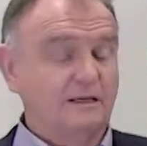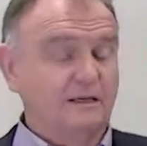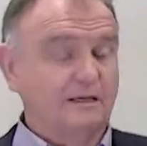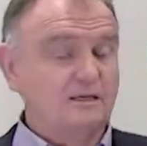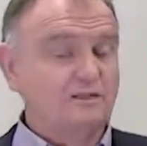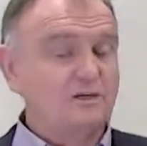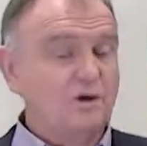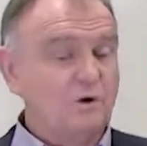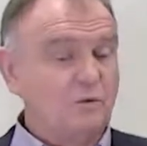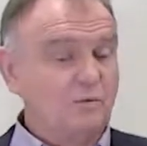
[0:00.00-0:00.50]

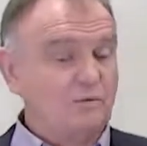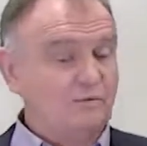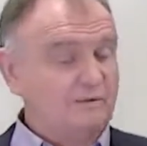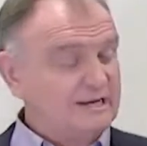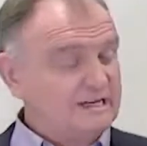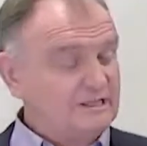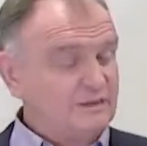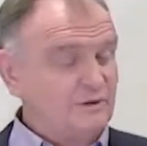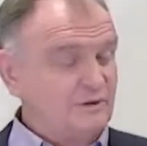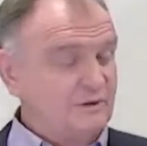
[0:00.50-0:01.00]
So
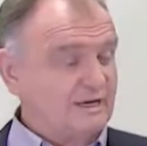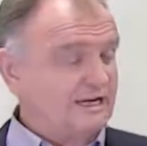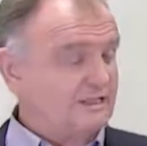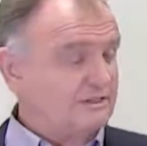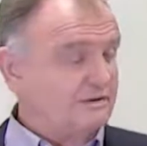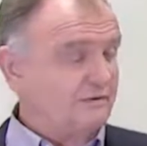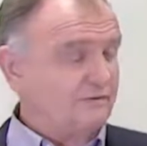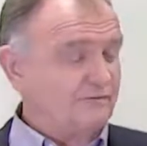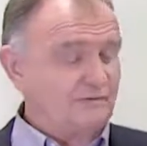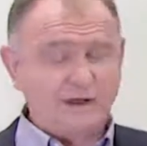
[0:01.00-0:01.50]
in
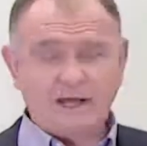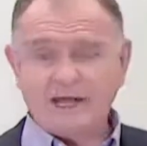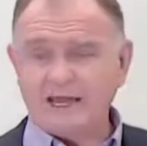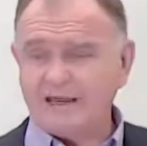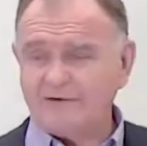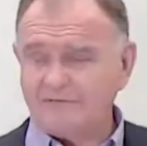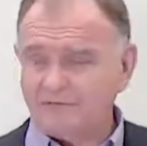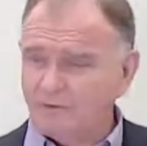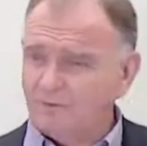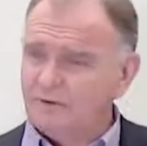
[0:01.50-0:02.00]

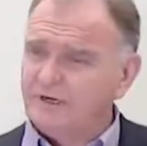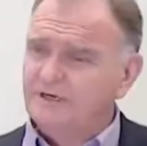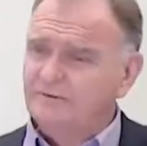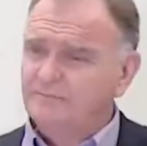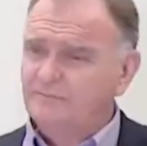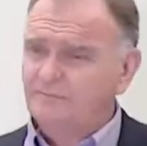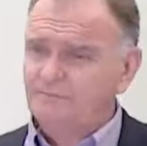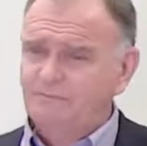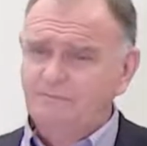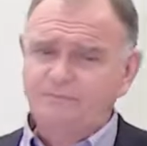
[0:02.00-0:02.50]
2005,
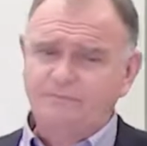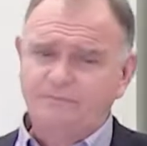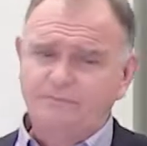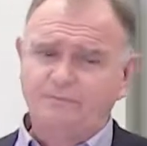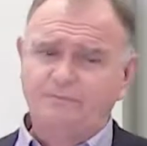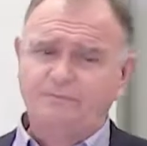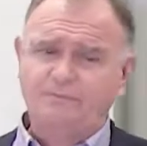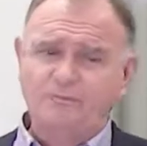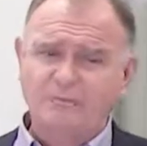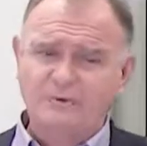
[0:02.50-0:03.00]

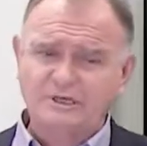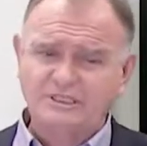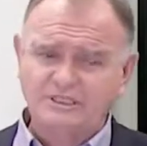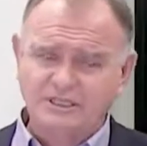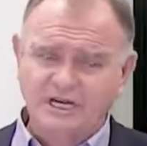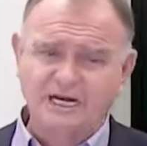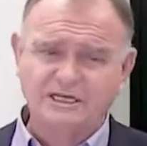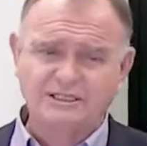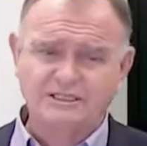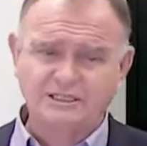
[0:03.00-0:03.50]
we
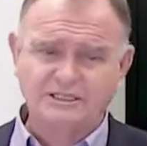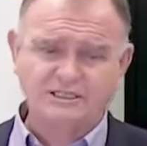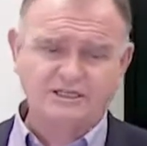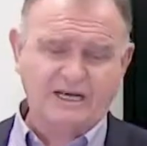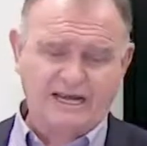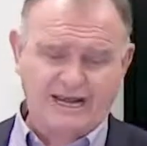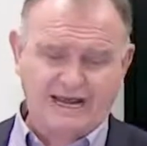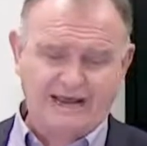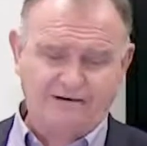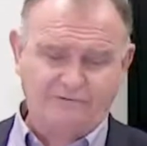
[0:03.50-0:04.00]
started to
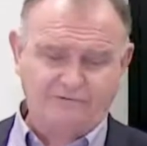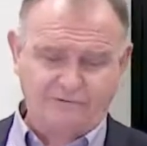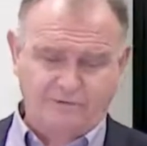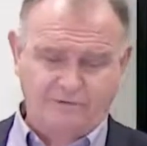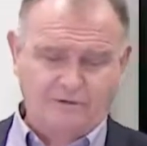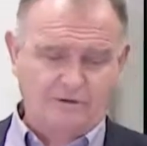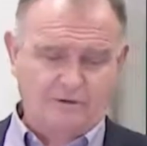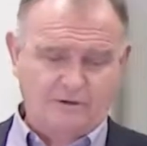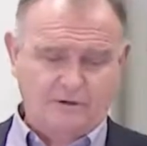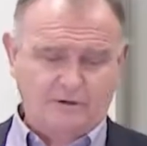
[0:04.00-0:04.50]
have
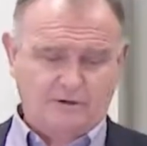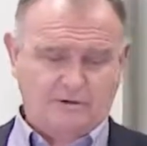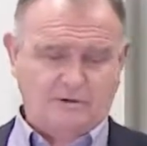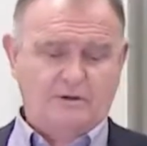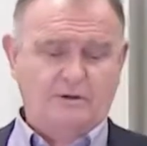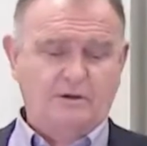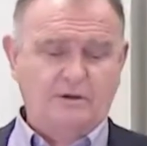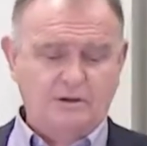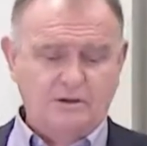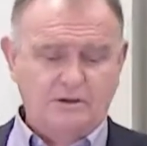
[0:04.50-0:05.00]

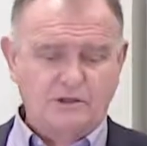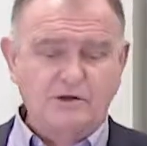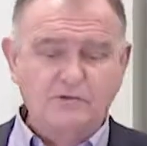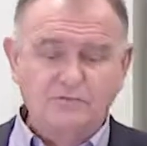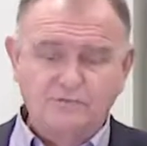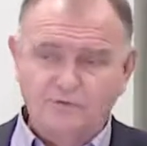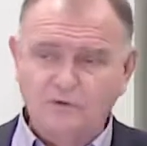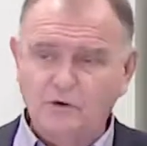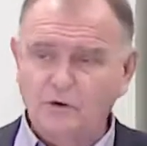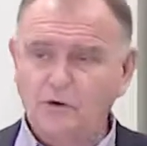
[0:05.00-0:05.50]
the
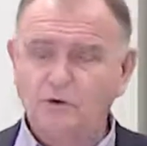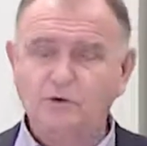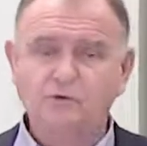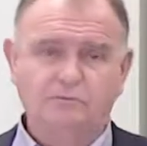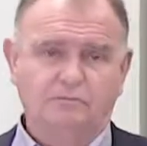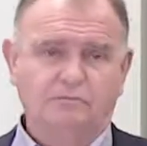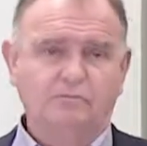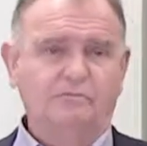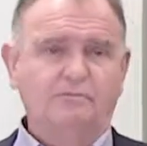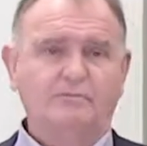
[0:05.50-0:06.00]
full
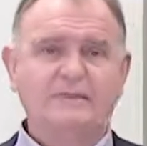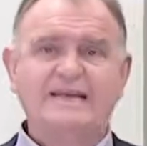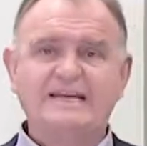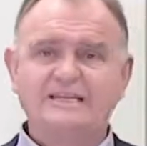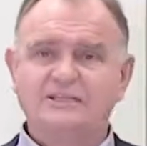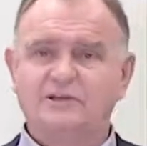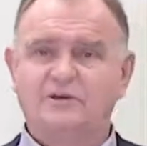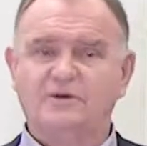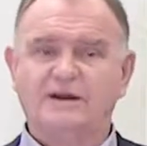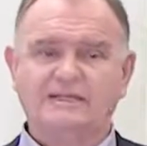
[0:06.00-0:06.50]

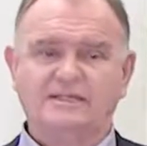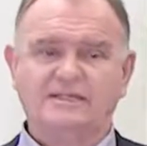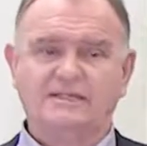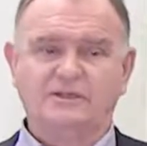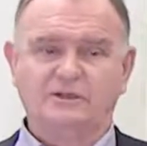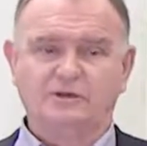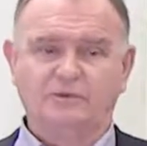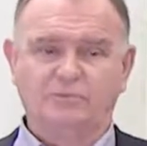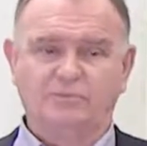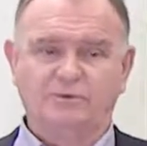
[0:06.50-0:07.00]
integrated
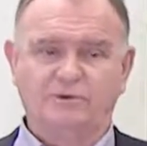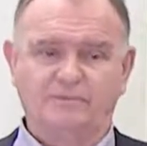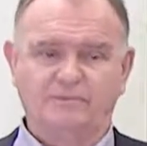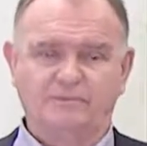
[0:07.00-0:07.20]
loop.